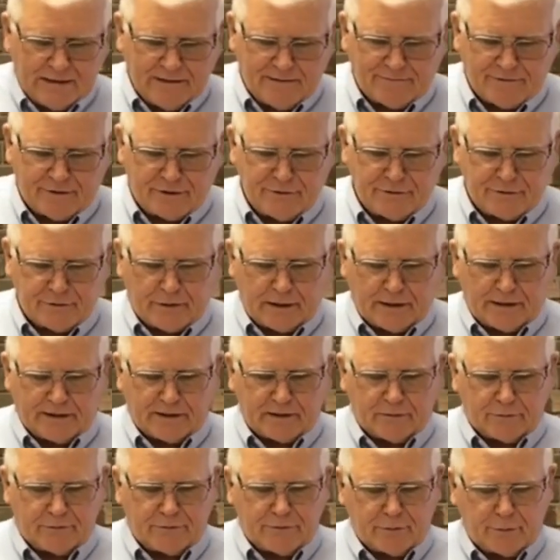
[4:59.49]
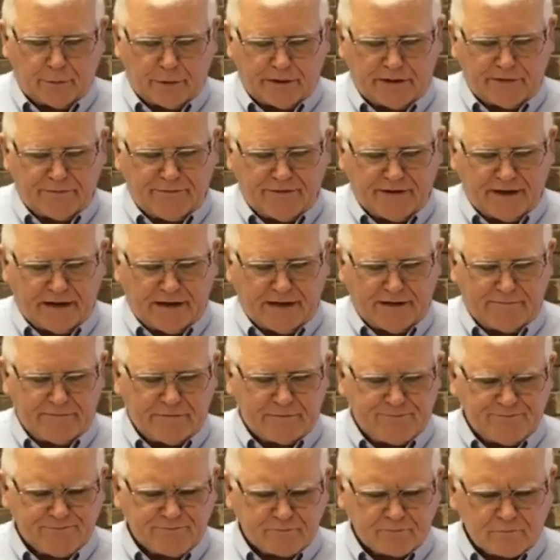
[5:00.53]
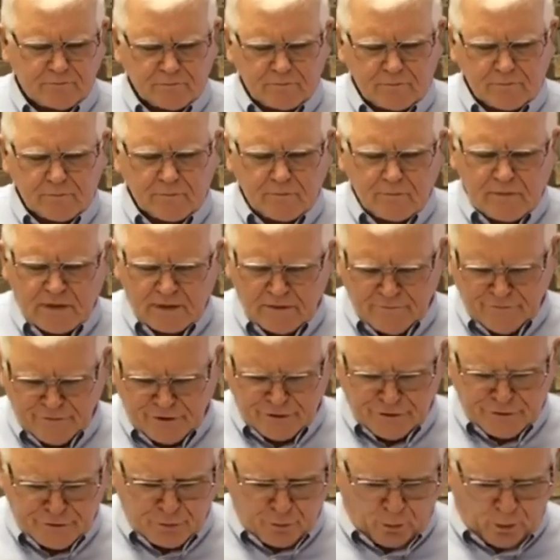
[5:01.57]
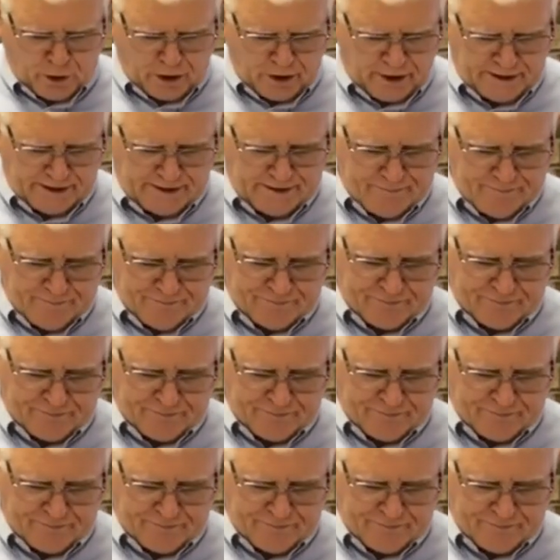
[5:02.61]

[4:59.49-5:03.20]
First Chronicles 25, verse 1.